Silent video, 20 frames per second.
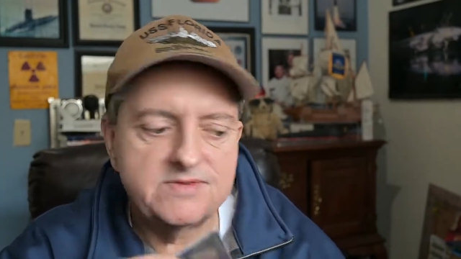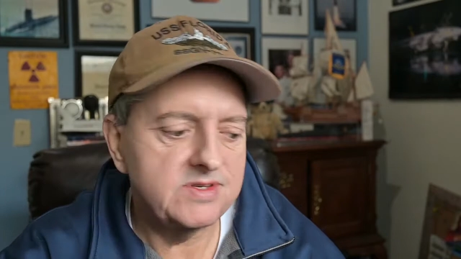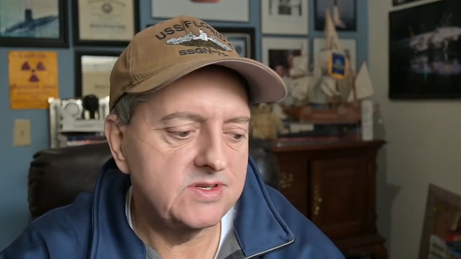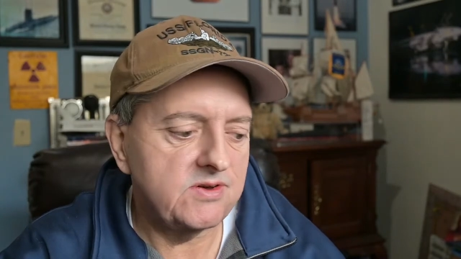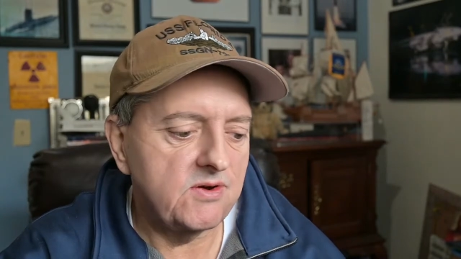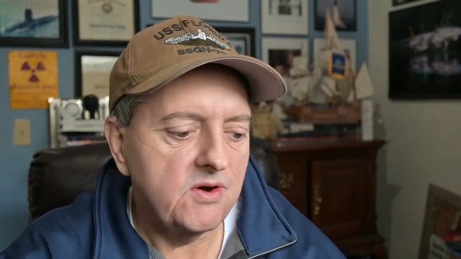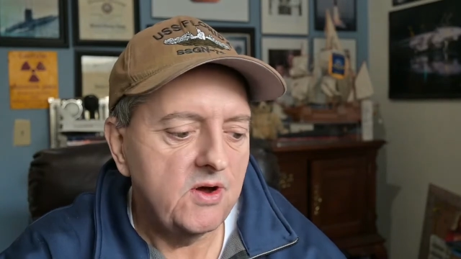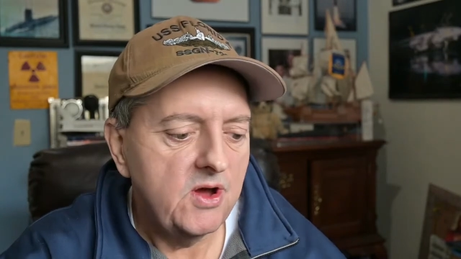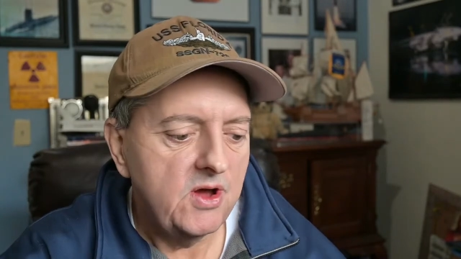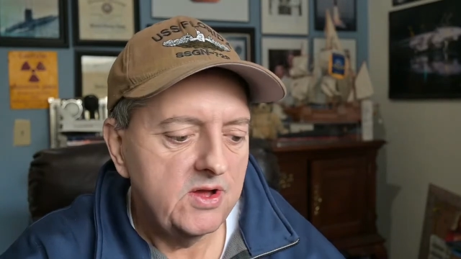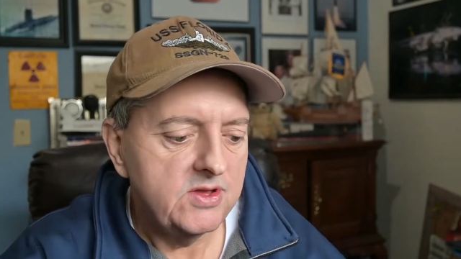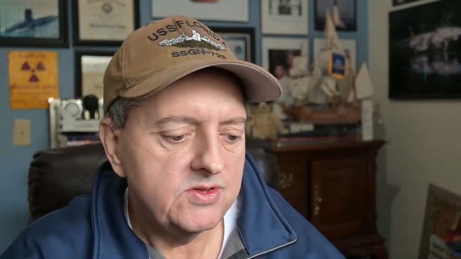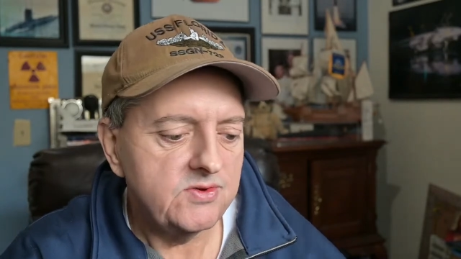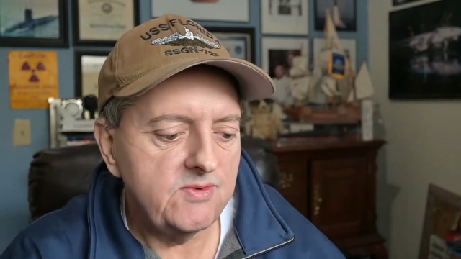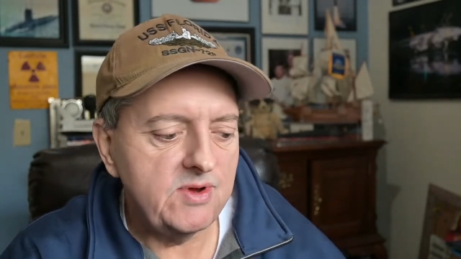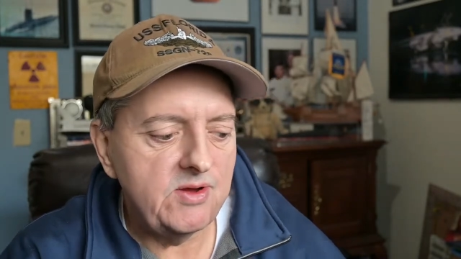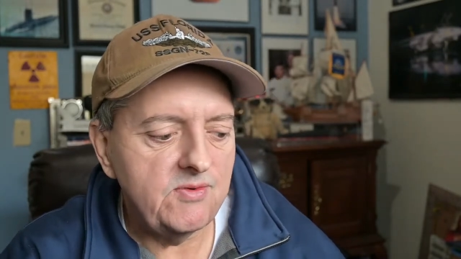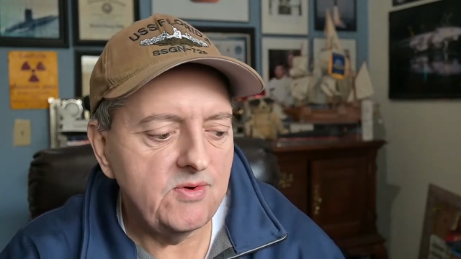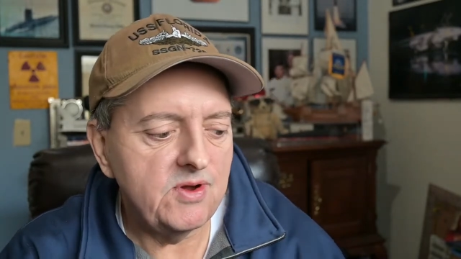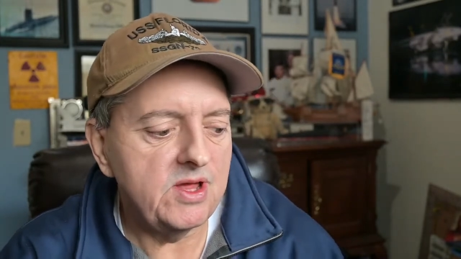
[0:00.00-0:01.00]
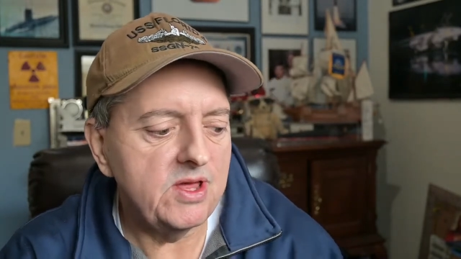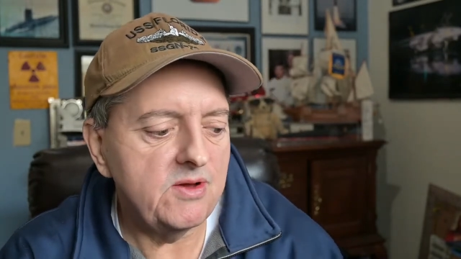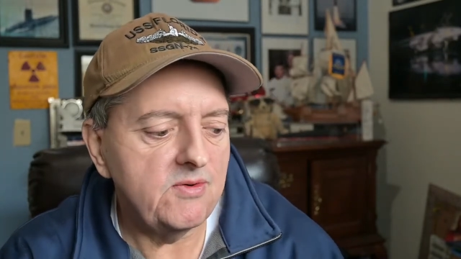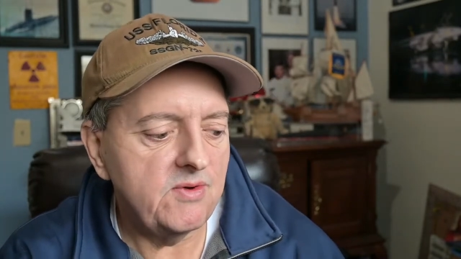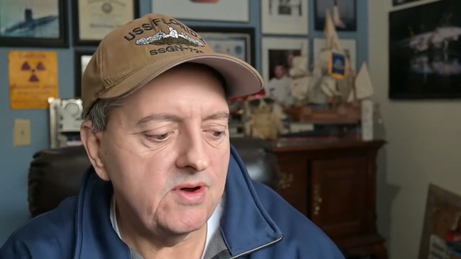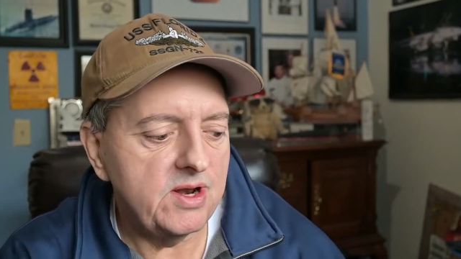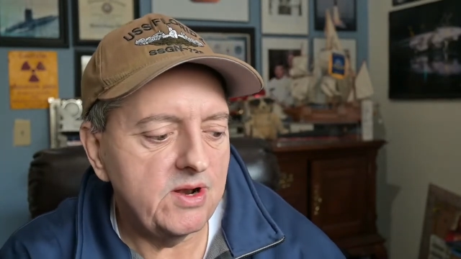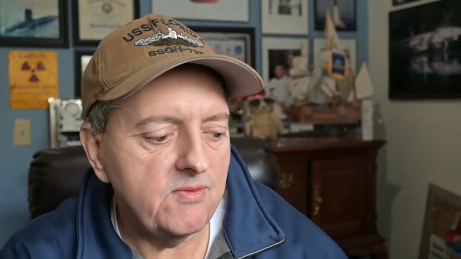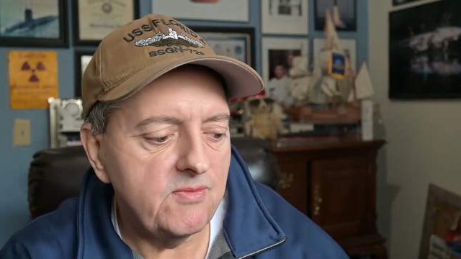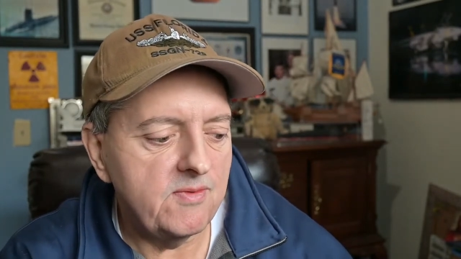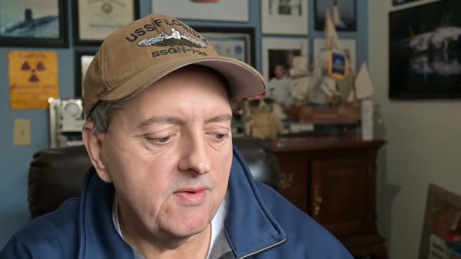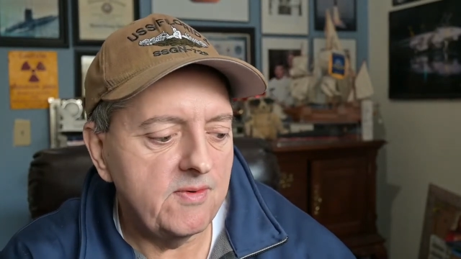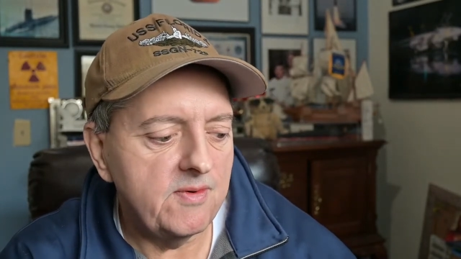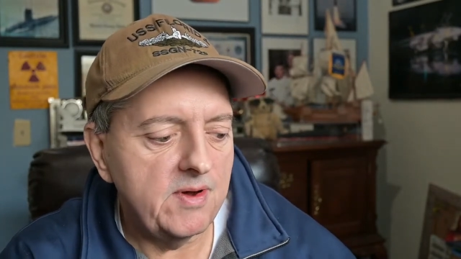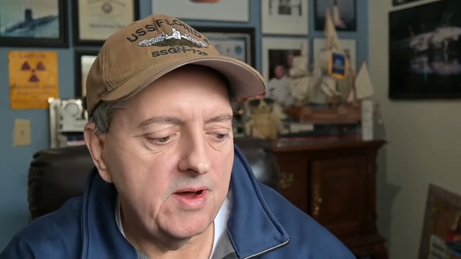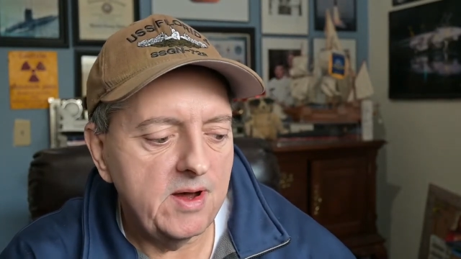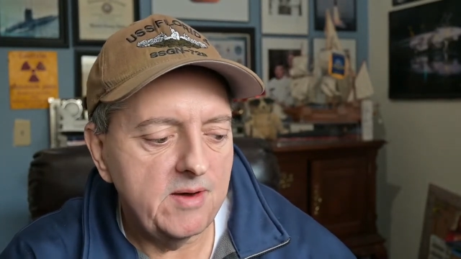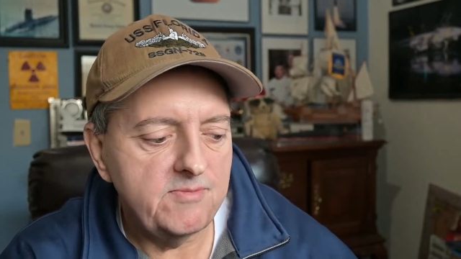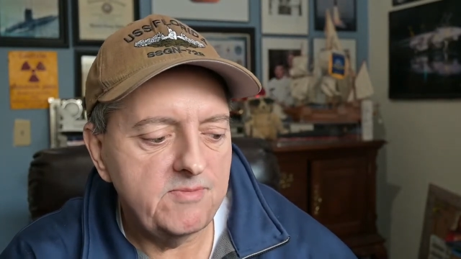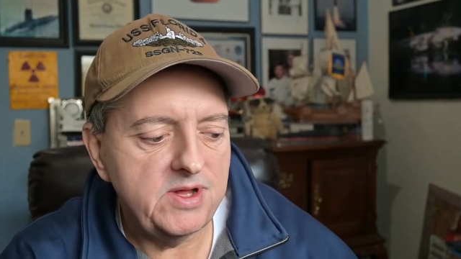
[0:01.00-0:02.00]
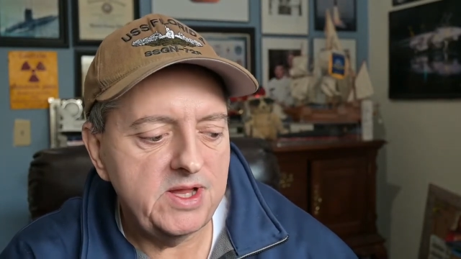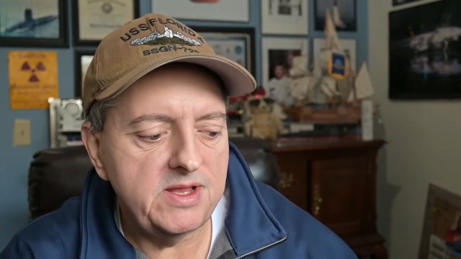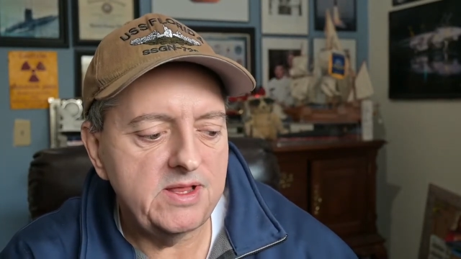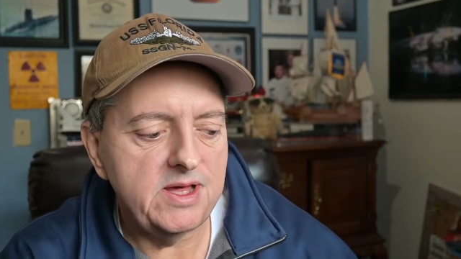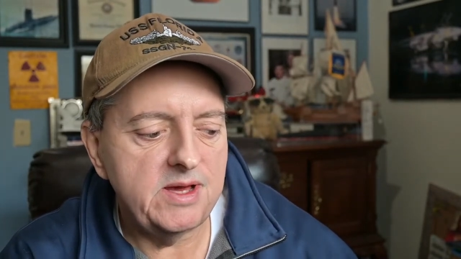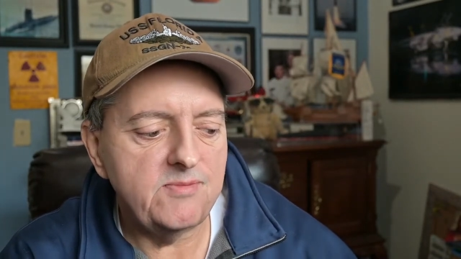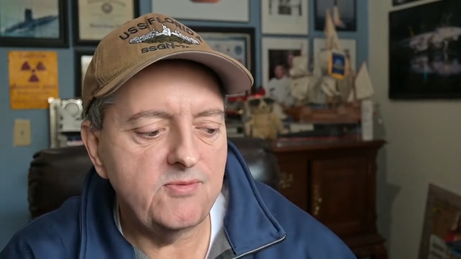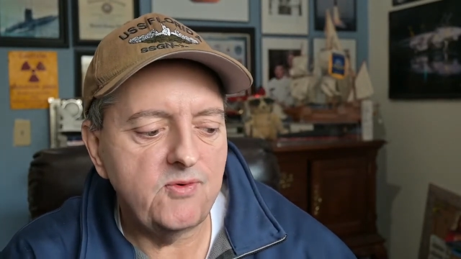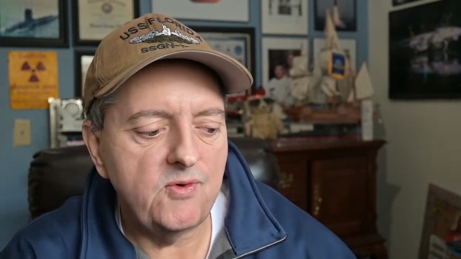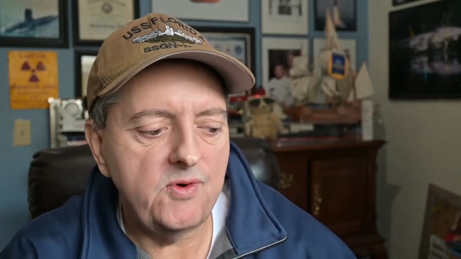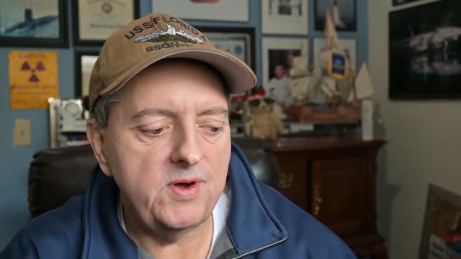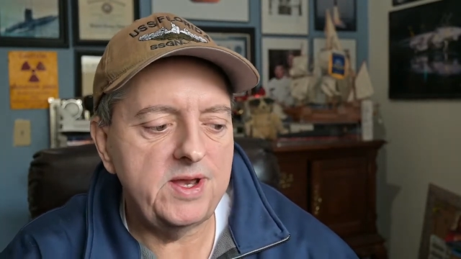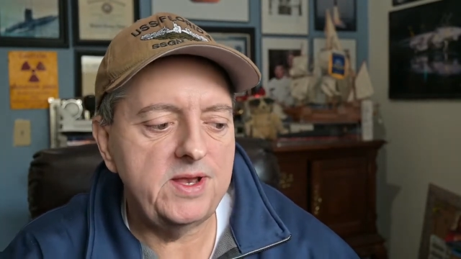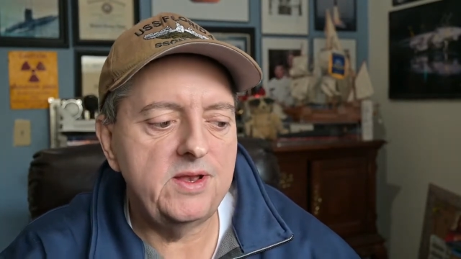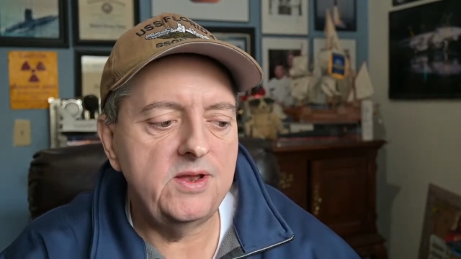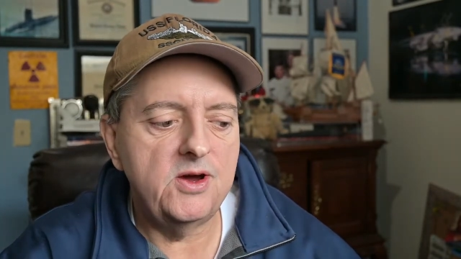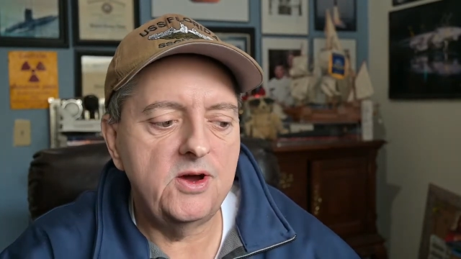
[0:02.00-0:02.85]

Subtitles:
So do we really want to be to that point?